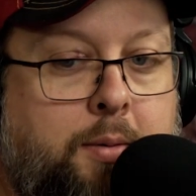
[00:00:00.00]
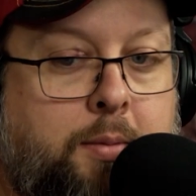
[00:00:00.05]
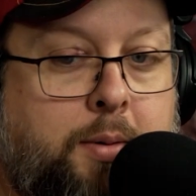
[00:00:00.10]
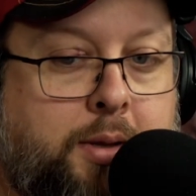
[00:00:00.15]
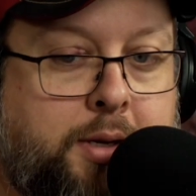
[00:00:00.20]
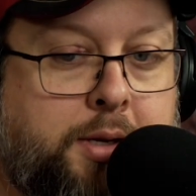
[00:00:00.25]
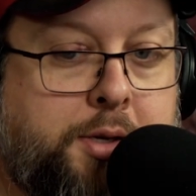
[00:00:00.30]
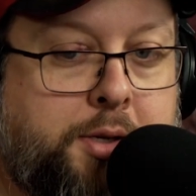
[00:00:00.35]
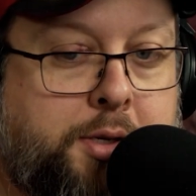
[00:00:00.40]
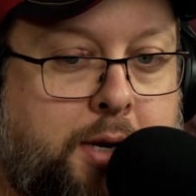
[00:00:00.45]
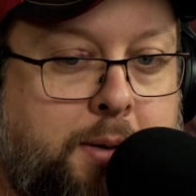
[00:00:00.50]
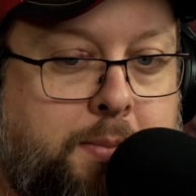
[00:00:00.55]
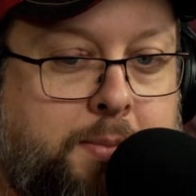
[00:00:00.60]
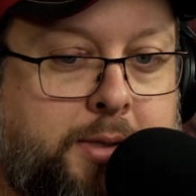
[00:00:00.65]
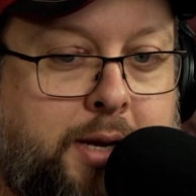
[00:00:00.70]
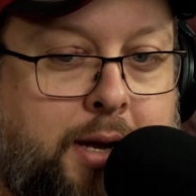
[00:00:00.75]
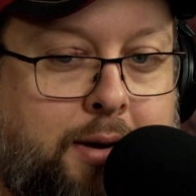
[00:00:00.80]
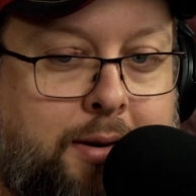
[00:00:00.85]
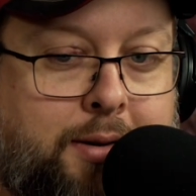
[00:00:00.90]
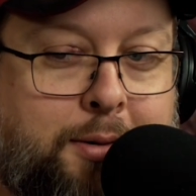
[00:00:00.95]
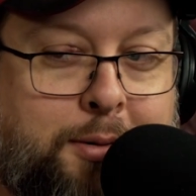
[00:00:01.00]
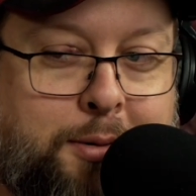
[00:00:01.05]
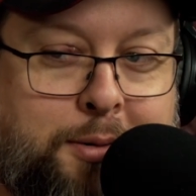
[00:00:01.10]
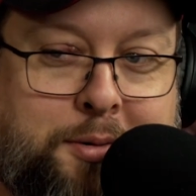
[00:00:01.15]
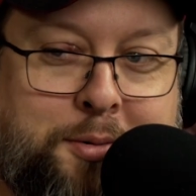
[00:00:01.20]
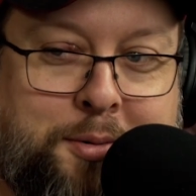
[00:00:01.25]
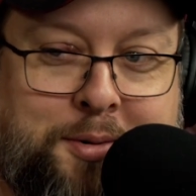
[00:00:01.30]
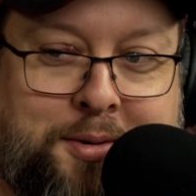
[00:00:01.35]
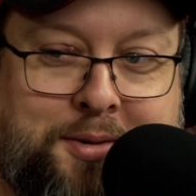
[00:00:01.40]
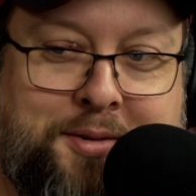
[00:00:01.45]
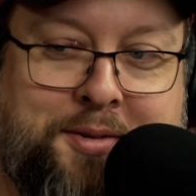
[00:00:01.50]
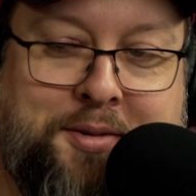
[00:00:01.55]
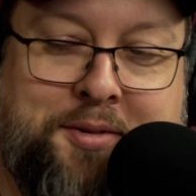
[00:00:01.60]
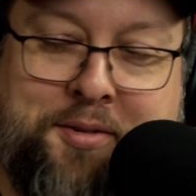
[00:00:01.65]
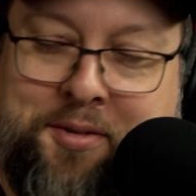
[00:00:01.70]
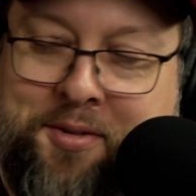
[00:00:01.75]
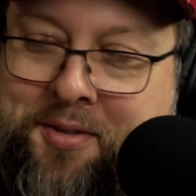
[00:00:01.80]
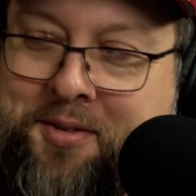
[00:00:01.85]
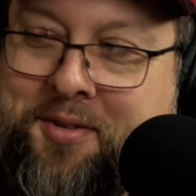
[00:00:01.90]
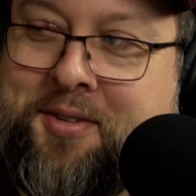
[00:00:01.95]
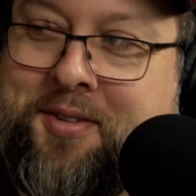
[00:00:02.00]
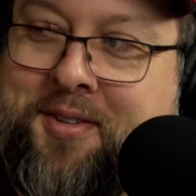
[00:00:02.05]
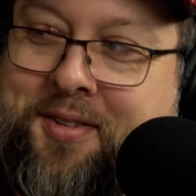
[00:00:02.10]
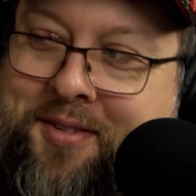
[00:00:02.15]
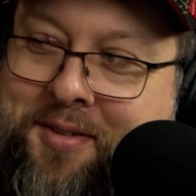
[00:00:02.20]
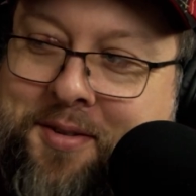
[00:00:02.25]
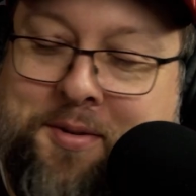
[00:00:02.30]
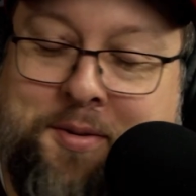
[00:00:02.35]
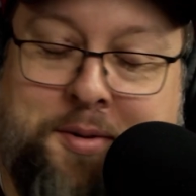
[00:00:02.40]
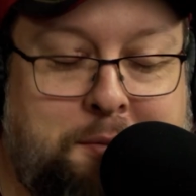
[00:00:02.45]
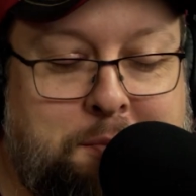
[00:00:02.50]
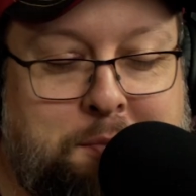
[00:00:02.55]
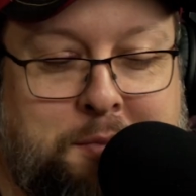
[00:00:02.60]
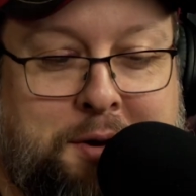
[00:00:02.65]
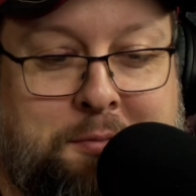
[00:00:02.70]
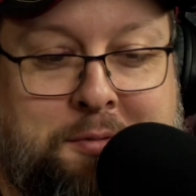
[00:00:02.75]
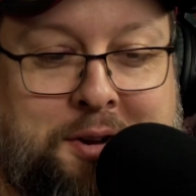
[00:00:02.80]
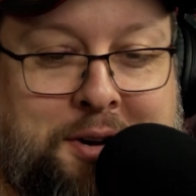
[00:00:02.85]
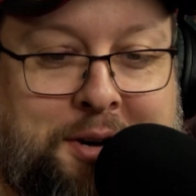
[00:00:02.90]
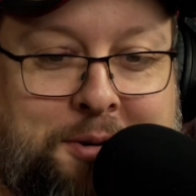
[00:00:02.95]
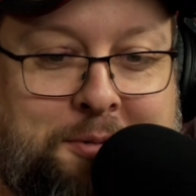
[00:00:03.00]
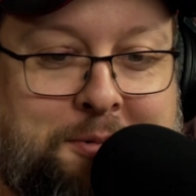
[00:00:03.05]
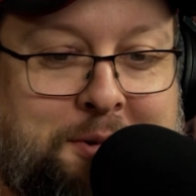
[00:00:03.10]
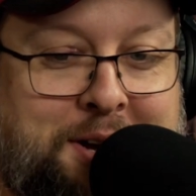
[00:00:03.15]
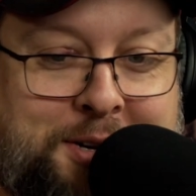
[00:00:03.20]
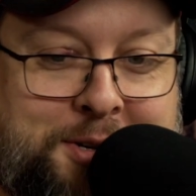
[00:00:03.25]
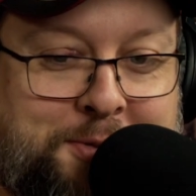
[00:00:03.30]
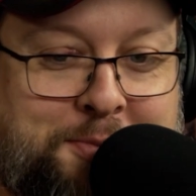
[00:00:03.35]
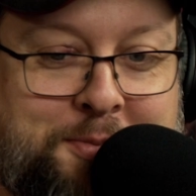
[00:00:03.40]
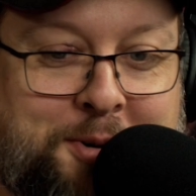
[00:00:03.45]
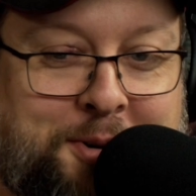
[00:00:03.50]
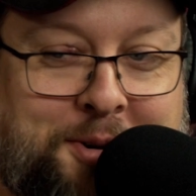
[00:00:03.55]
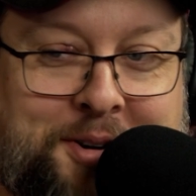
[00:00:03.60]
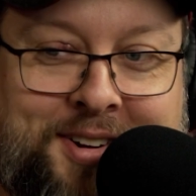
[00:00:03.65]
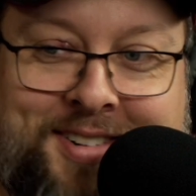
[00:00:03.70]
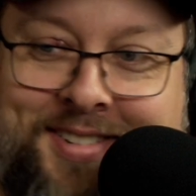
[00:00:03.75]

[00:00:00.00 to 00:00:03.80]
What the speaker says: it really just comes down to me wanting to watch more.